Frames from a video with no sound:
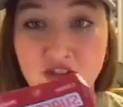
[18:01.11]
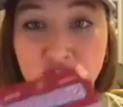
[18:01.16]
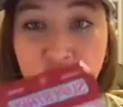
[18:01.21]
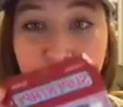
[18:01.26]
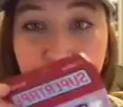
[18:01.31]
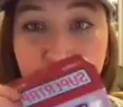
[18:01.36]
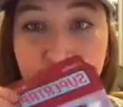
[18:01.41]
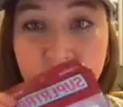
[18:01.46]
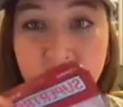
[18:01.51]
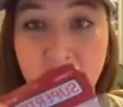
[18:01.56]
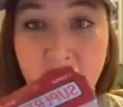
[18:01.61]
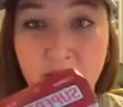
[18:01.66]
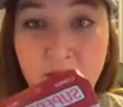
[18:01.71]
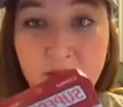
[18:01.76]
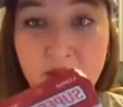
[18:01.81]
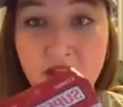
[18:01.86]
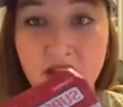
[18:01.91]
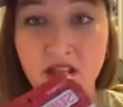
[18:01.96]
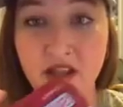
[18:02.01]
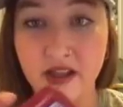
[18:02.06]
super tape.
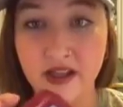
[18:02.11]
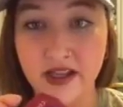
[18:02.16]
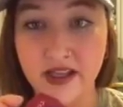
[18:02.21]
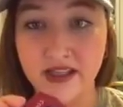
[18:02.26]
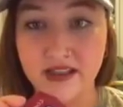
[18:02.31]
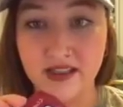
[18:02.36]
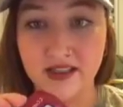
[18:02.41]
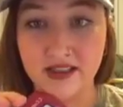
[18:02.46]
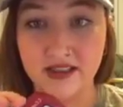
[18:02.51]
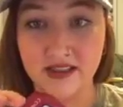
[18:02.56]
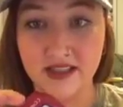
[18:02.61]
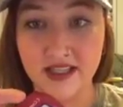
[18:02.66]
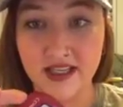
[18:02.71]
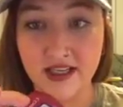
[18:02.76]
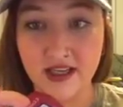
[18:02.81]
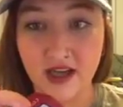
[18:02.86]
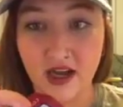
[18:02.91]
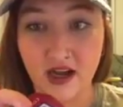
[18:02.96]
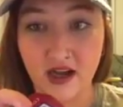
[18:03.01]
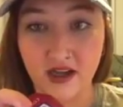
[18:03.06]
It's a C
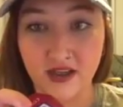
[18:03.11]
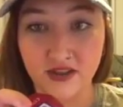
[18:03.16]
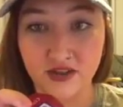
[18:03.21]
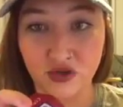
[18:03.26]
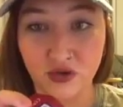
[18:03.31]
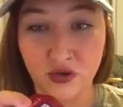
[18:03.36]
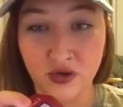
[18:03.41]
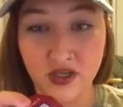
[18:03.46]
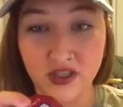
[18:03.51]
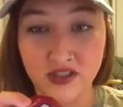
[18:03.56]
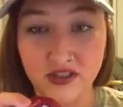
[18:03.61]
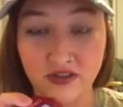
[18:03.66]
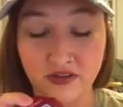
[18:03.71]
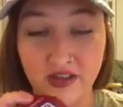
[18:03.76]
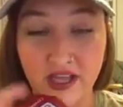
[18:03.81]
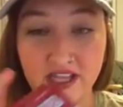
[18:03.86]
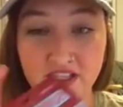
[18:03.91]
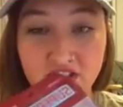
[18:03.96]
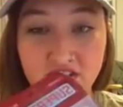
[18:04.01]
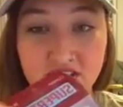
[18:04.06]
contour, so
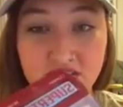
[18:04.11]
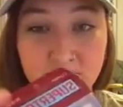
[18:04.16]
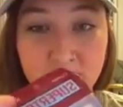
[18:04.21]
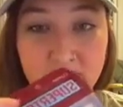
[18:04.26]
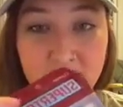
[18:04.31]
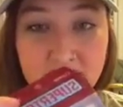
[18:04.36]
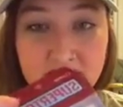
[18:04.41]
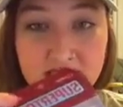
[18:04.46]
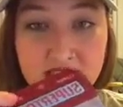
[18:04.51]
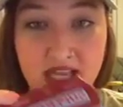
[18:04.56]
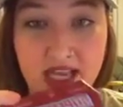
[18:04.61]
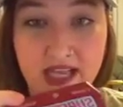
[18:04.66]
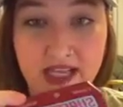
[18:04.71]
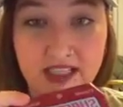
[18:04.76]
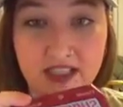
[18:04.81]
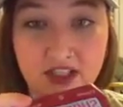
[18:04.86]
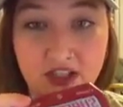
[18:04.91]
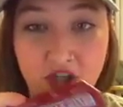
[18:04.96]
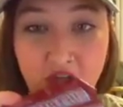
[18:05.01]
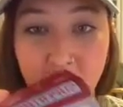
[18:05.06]
that just means that
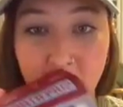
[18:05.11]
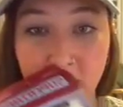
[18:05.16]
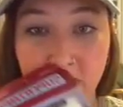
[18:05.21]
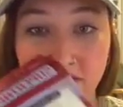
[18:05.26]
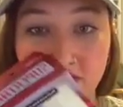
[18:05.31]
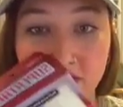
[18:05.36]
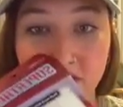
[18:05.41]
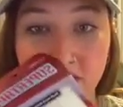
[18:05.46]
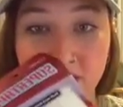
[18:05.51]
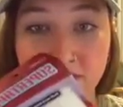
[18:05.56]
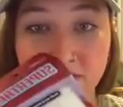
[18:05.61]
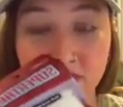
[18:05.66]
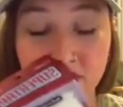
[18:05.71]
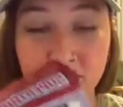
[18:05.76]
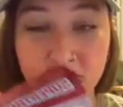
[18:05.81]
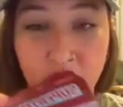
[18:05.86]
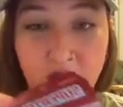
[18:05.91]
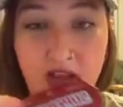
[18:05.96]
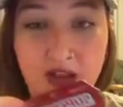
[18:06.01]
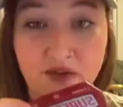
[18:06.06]
it's curved.
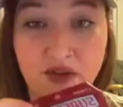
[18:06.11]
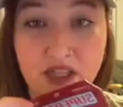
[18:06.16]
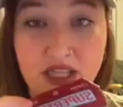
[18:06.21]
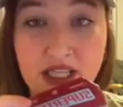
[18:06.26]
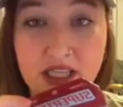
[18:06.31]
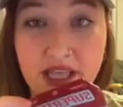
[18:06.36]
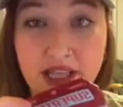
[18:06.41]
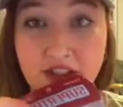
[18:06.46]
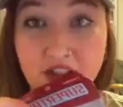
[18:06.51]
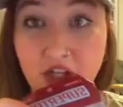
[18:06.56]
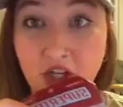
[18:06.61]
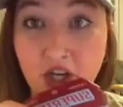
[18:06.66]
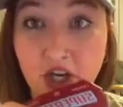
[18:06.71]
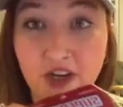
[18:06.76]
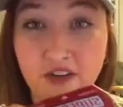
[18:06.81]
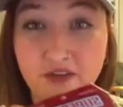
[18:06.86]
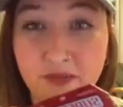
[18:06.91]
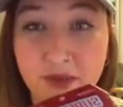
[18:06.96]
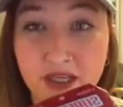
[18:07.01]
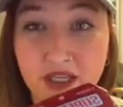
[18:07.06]
So I really like the
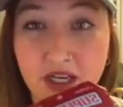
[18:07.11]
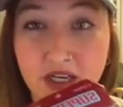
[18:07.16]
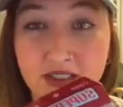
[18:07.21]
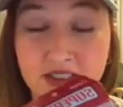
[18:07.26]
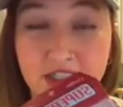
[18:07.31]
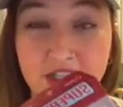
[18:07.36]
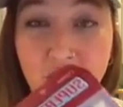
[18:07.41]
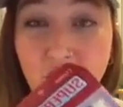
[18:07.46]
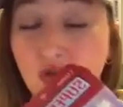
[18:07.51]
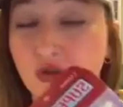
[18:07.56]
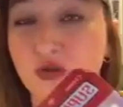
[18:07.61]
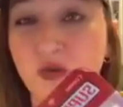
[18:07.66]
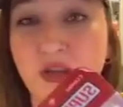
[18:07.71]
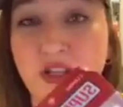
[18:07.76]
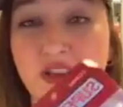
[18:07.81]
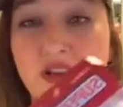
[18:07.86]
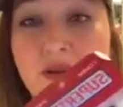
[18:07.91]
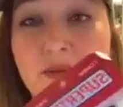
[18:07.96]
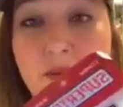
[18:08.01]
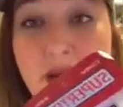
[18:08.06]
curve because it goes with
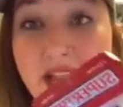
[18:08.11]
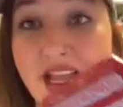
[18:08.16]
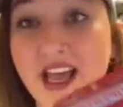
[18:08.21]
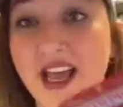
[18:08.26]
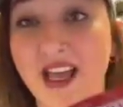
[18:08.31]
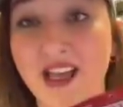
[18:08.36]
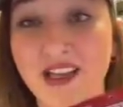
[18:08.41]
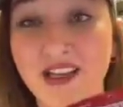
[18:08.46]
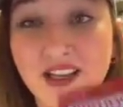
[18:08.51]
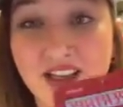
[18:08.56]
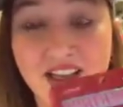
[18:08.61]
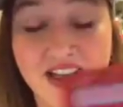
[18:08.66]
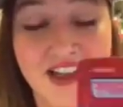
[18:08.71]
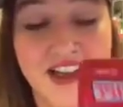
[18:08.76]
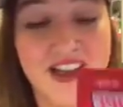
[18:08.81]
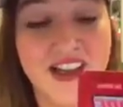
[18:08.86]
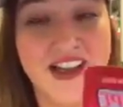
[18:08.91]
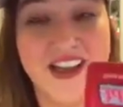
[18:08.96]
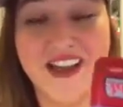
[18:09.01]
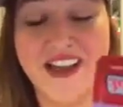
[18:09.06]
my head,
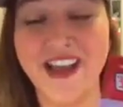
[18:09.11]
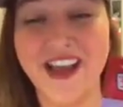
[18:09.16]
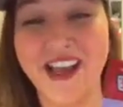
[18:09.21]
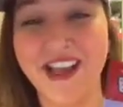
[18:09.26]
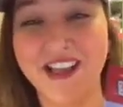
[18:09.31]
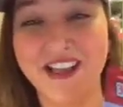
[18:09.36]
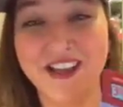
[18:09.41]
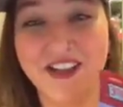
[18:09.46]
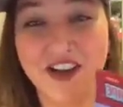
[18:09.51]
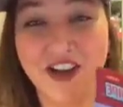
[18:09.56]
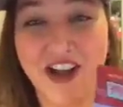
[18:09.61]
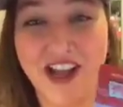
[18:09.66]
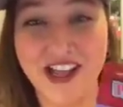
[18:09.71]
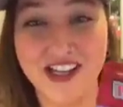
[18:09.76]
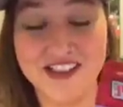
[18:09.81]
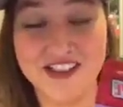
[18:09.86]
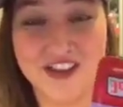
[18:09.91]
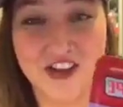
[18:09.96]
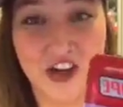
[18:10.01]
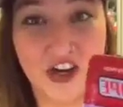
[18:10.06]
and your
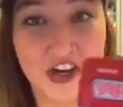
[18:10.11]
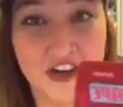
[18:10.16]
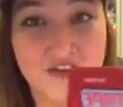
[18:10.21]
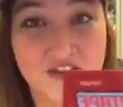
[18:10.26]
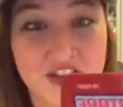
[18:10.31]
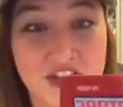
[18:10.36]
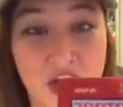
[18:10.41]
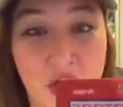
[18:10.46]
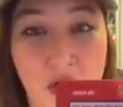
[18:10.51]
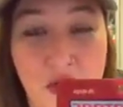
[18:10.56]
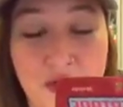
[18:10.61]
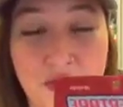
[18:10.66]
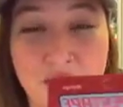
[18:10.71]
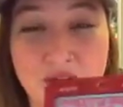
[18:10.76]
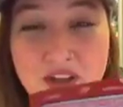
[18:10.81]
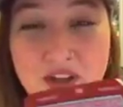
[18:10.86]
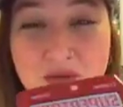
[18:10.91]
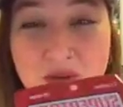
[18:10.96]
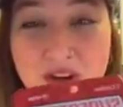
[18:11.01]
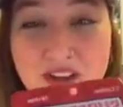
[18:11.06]
head's curved, so
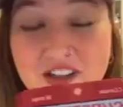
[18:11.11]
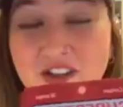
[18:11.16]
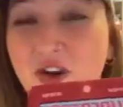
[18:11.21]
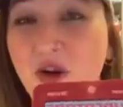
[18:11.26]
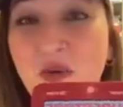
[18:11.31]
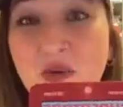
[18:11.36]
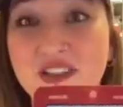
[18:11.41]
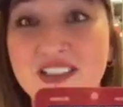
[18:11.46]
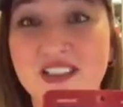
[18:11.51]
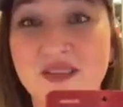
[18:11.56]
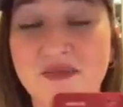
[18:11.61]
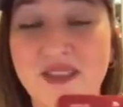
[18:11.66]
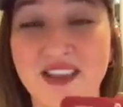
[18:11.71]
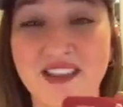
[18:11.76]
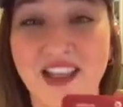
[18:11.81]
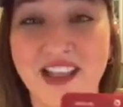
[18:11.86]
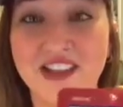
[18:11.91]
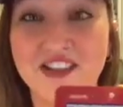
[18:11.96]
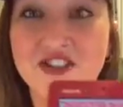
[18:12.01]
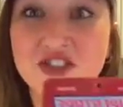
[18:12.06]
you don't want something
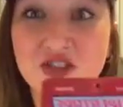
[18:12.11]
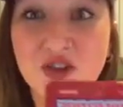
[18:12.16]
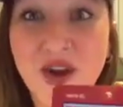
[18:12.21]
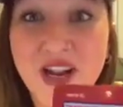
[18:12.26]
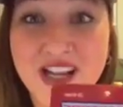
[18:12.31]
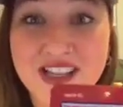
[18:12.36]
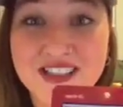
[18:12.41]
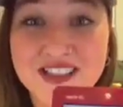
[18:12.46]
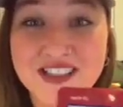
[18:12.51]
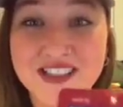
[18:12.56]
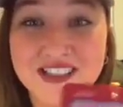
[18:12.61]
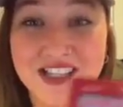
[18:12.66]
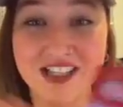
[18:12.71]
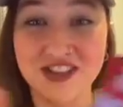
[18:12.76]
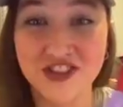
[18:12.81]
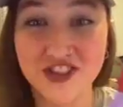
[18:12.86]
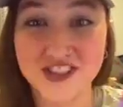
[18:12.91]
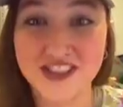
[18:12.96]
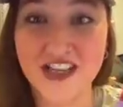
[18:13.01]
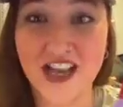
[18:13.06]
like straight, because that's
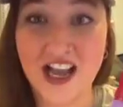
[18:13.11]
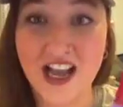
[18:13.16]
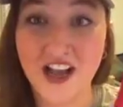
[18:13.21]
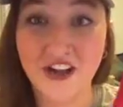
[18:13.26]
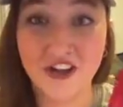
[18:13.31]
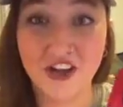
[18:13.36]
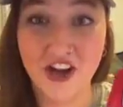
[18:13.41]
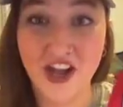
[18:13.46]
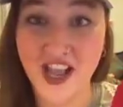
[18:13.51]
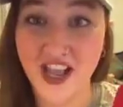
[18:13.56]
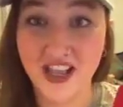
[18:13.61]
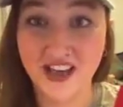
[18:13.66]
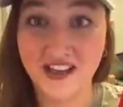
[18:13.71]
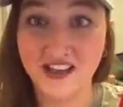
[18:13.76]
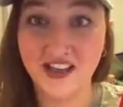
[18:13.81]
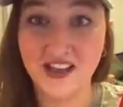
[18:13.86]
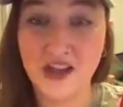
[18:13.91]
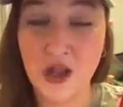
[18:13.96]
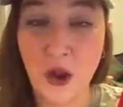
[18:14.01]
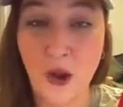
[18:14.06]
just not how your head
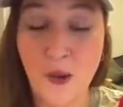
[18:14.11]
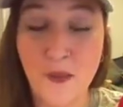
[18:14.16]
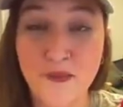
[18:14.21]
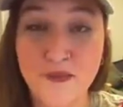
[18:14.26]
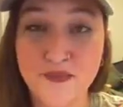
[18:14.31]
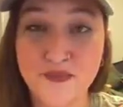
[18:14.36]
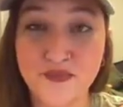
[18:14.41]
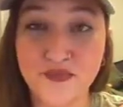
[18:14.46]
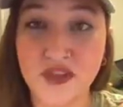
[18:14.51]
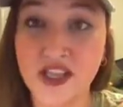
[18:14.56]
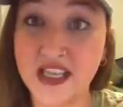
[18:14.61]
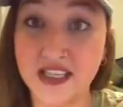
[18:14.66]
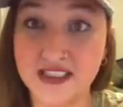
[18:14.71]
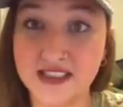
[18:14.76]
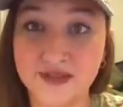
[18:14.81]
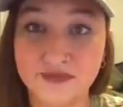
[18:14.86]
is.